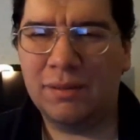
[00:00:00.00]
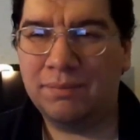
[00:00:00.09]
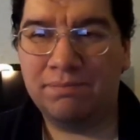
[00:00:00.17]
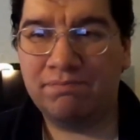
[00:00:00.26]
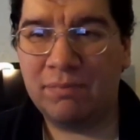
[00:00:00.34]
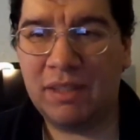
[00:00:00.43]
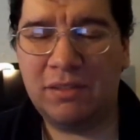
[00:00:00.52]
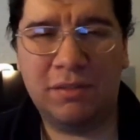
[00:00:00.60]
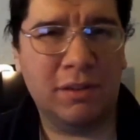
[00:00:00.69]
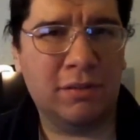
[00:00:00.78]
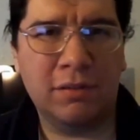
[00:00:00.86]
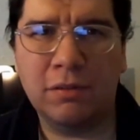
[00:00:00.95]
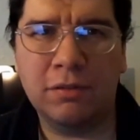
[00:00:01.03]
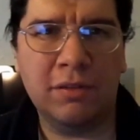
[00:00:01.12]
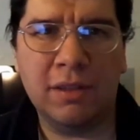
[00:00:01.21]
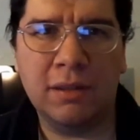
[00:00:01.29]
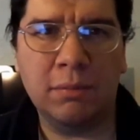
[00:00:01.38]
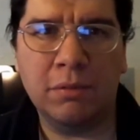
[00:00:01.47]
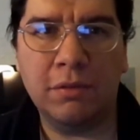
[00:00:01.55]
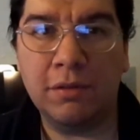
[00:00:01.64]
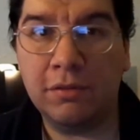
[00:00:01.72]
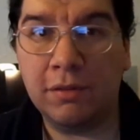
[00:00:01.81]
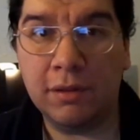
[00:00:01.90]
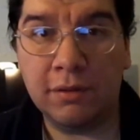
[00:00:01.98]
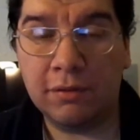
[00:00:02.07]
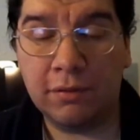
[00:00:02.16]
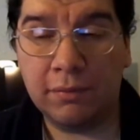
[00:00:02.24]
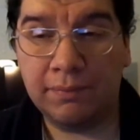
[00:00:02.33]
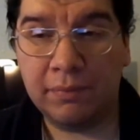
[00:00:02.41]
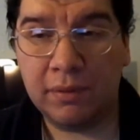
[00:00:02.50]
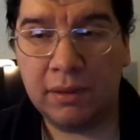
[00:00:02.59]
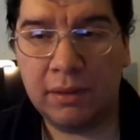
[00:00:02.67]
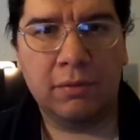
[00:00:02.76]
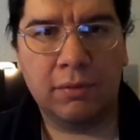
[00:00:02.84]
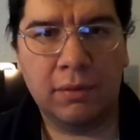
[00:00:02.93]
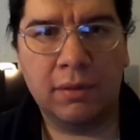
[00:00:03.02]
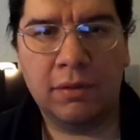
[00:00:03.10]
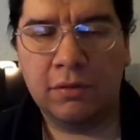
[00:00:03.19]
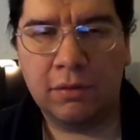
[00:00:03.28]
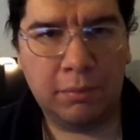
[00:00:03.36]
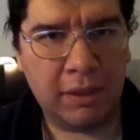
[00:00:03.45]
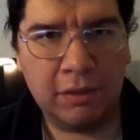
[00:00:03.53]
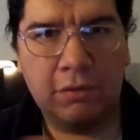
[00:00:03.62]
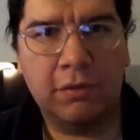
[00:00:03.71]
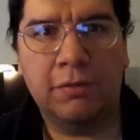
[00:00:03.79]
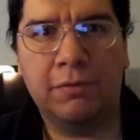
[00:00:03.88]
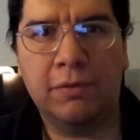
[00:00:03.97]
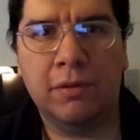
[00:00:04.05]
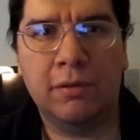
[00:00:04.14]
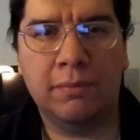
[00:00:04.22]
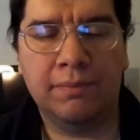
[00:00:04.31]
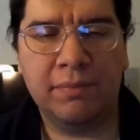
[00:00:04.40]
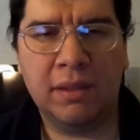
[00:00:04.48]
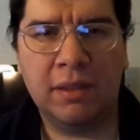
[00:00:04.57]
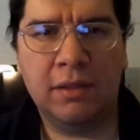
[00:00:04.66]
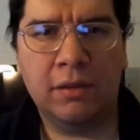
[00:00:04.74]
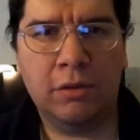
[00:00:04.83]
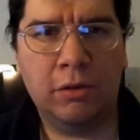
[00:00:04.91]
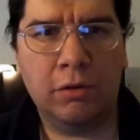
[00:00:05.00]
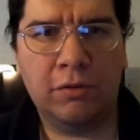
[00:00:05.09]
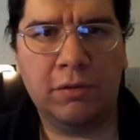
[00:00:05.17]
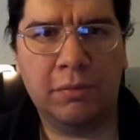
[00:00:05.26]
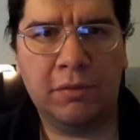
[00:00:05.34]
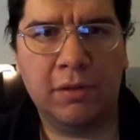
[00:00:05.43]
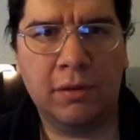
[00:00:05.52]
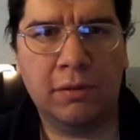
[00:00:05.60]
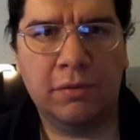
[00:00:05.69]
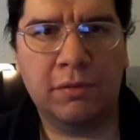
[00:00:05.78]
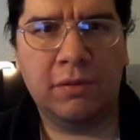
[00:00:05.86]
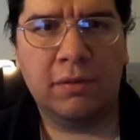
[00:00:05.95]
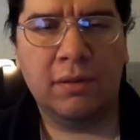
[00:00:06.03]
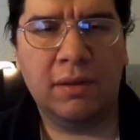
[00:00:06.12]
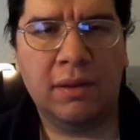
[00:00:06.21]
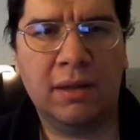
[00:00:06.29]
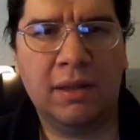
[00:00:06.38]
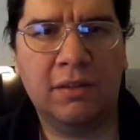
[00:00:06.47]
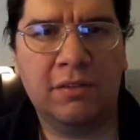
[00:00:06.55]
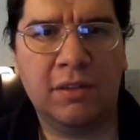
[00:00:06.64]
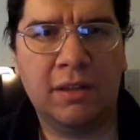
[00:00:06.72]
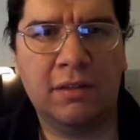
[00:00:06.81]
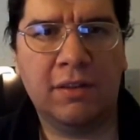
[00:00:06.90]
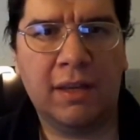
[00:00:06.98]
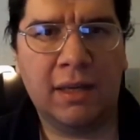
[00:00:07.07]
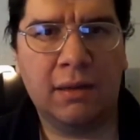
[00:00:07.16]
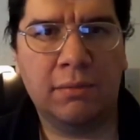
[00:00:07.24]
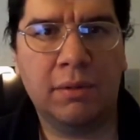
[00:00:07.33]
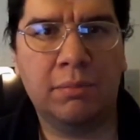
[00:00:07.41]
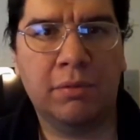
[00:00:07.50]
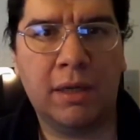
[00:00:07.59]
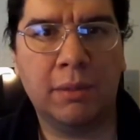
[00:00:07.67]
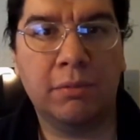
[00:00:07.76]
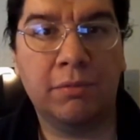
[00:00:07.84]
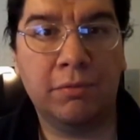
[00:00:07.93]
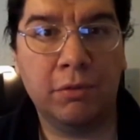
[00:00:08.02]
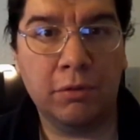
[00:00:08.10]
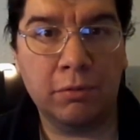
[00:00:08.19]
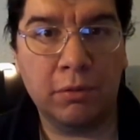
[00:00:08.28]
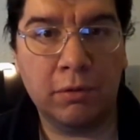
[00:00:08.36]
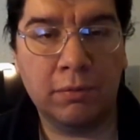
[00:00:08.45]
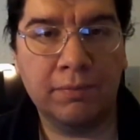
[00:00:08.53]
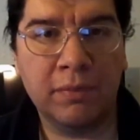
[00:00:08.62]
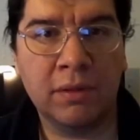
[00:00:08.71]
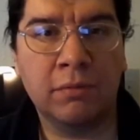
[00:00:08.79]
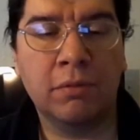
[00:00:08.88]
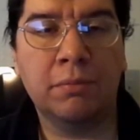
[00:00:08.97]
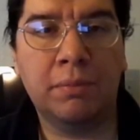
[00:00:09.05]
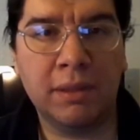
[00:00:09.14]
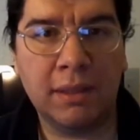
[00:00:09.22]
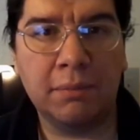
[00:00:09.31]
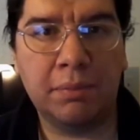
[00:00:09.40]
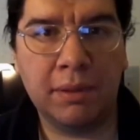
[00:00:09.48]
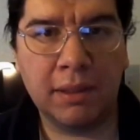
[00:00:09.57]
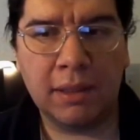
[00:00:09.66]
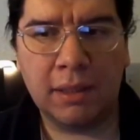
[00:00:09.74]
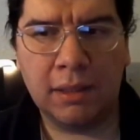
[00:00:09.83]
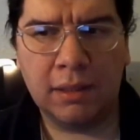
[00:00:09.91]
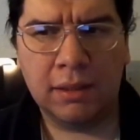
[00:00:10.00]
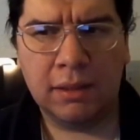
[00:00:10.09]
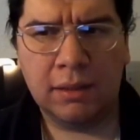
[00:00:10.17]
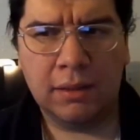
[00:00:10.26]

yeah, it sucks to lose an animal these days. So back to the film. The girls themselves had decided to have a private funeral for Picky Picky,